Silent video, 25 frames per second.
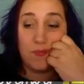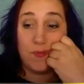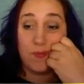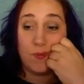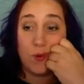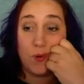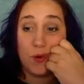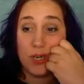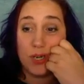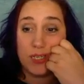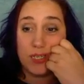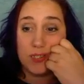
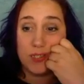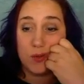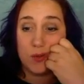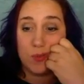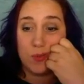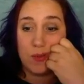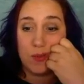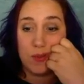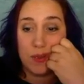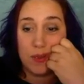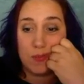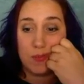40, so
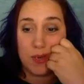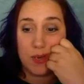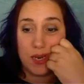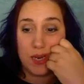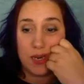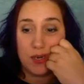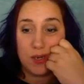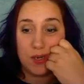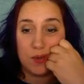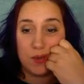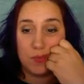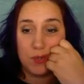maybe I'm not a
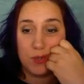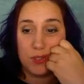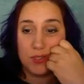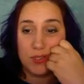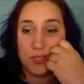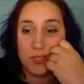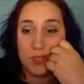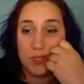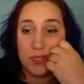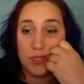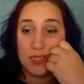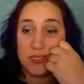good
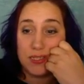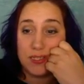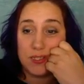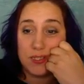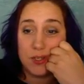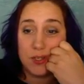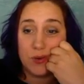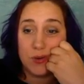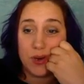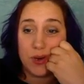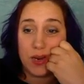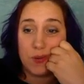person. This is a
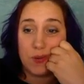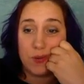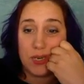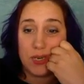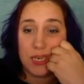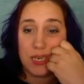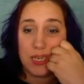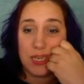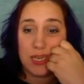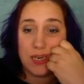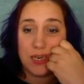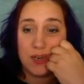great one
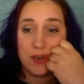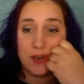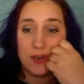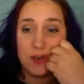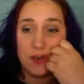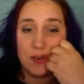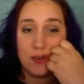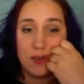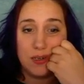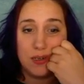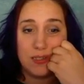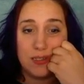
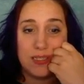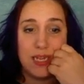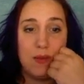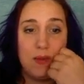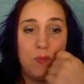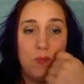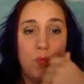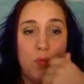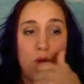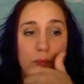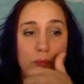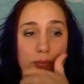here.
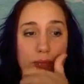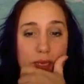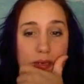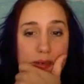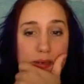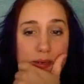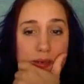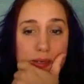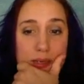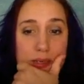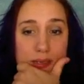Same woman.